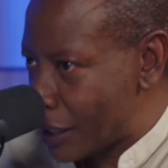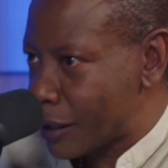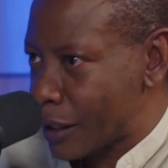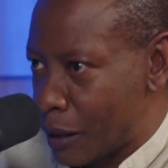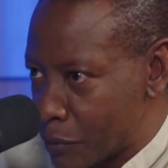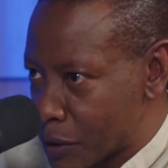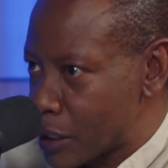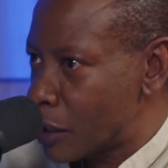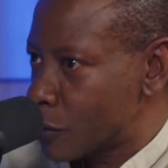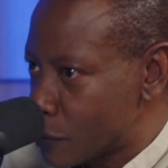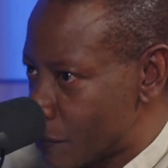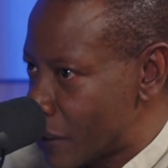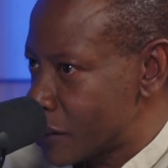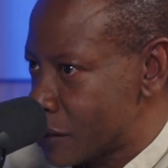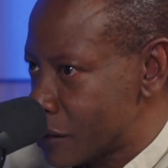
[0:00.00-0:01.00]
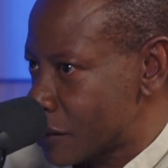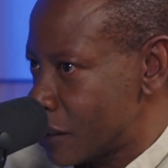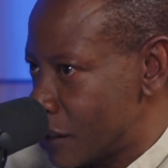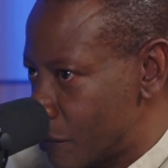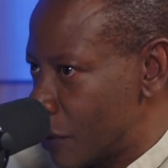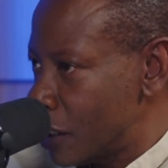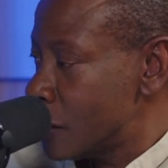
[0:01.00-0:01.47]
then that comes now to my
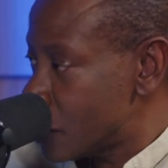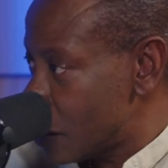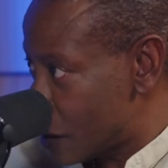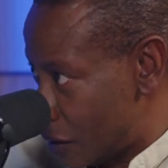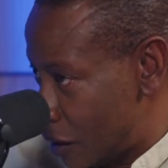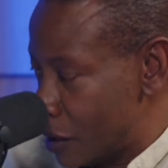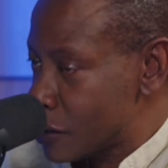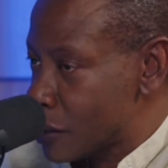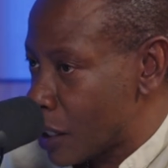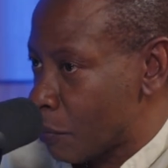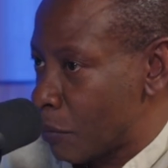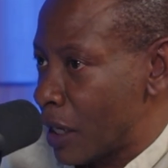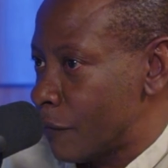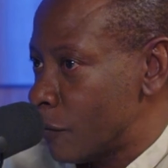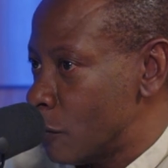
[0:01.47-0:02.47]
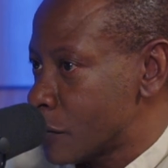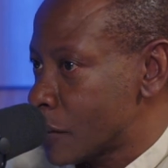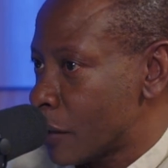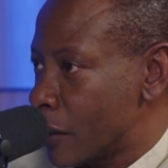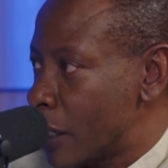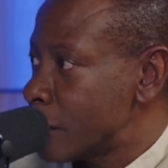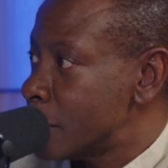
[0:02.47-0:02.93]
sustainability. Things like
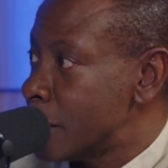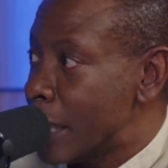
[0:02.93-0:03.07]
platforms like